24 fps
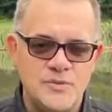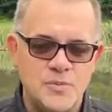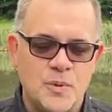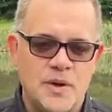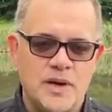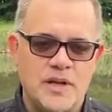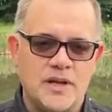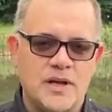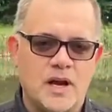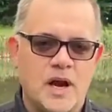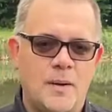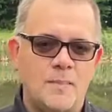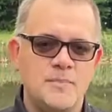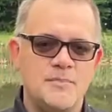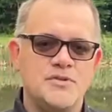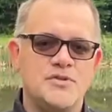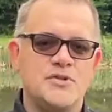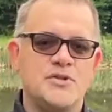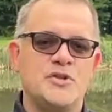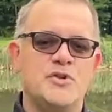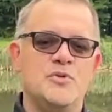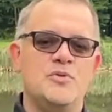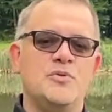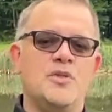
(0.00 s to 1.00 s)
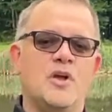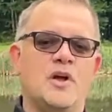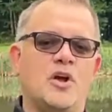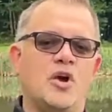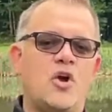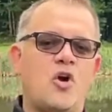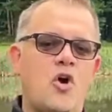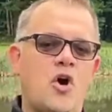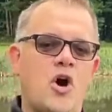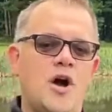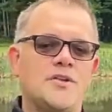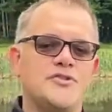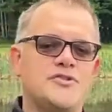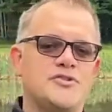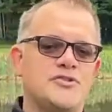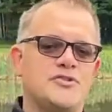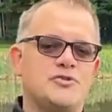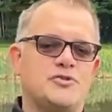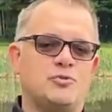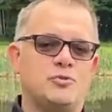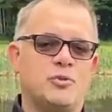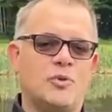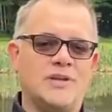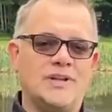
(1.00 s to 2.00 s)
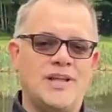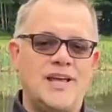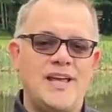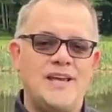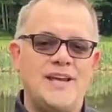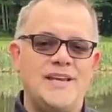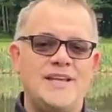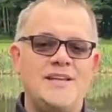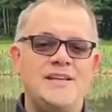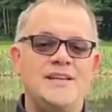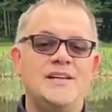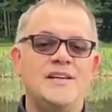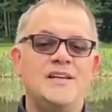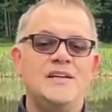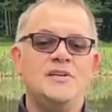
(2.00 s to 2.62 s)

when it comes to the costs related